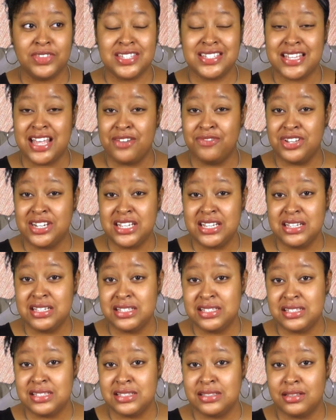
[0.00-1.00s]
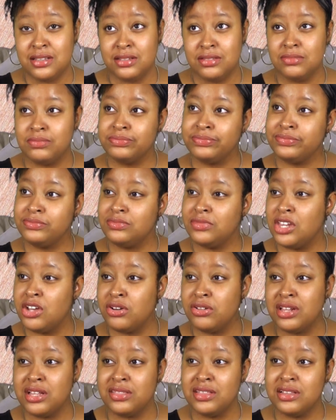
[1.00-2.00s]
70,
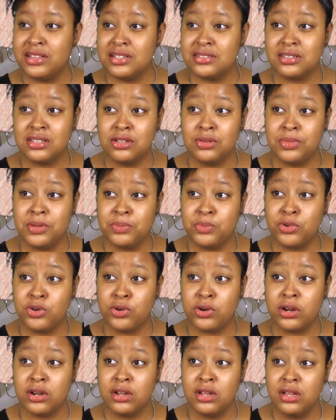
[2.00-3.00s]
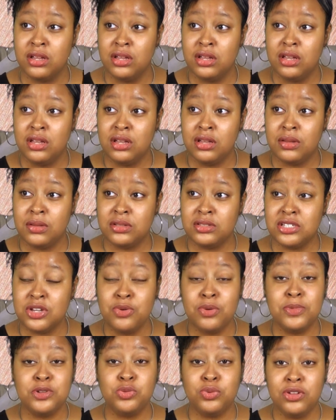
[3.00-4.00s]
no, I think that's a little bit more,
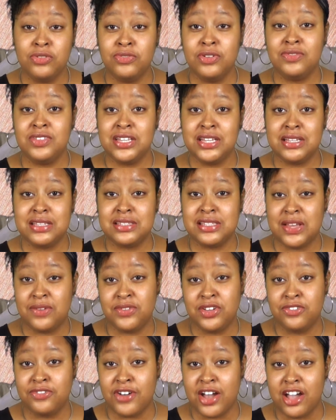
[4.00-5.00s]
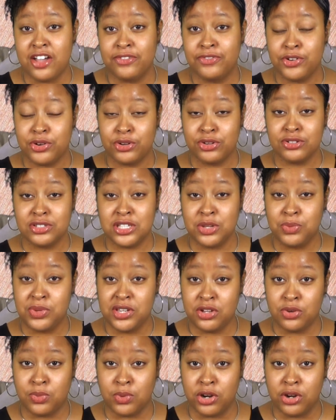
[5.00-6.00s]
somewhere between 50 and 75 photos that we
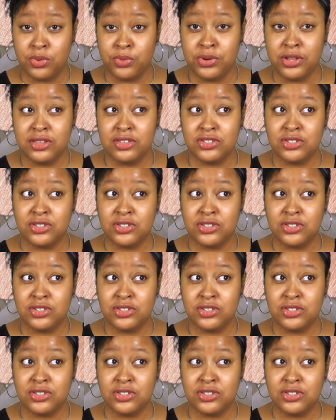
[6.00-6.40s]
could work with.